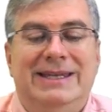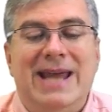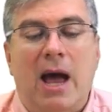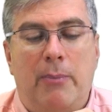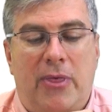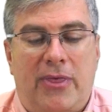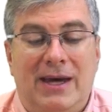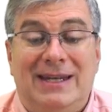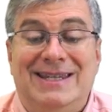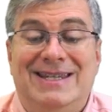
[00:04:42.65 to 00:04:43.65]
Depth
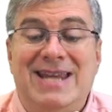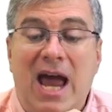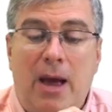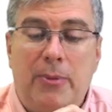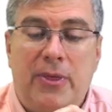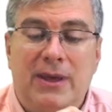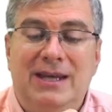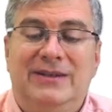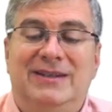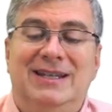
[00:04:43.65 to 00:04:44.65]
Depth
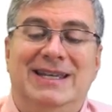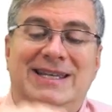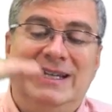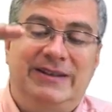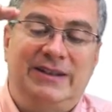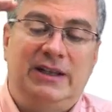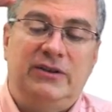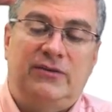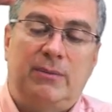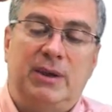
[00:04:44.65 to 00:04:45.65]
is the
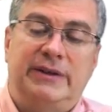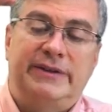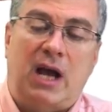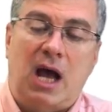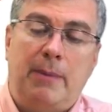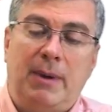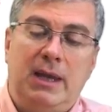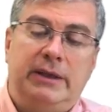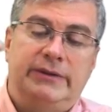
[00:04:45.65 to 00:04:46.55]
distance from the top